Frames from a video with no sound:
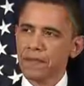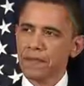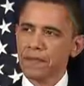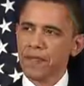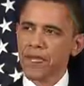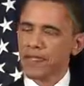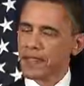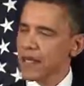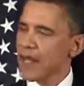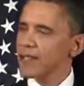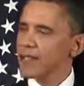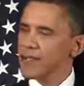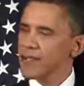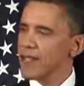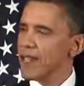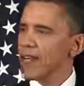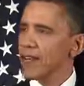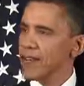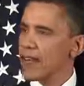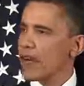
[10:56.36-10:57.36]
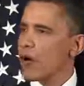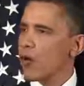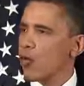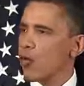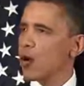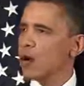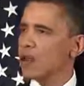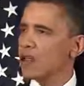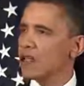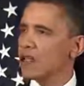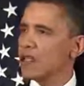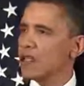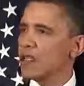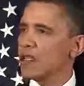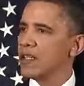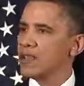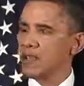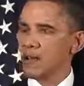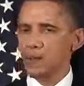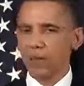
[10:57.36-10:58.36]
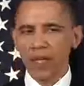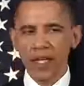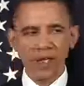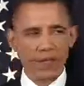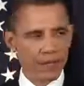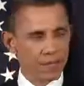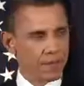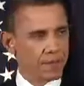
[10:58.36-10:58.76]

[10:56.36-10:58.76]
That's not to say that our work is complete.